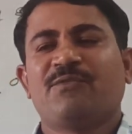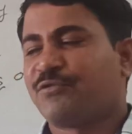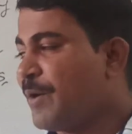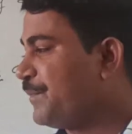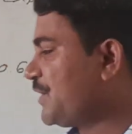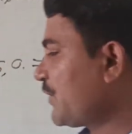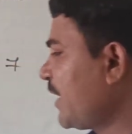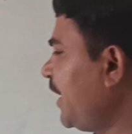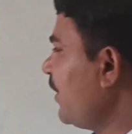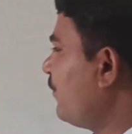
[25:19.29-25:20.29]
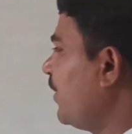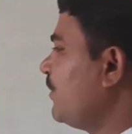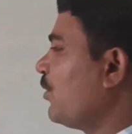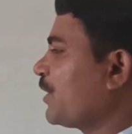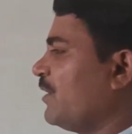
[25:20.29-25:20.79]
From this you can take
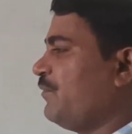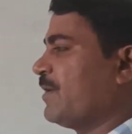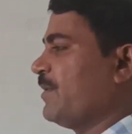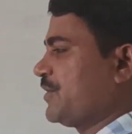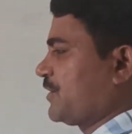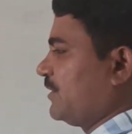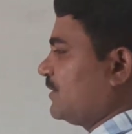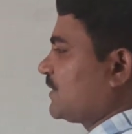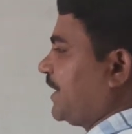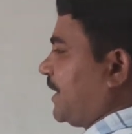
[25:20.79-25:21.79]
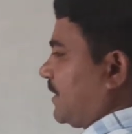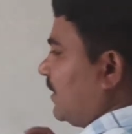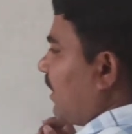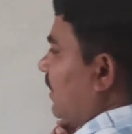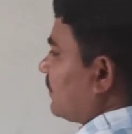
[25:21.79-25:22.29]
one more confirmation. See here,
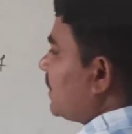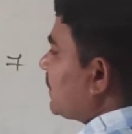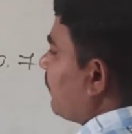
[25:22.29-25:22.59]
this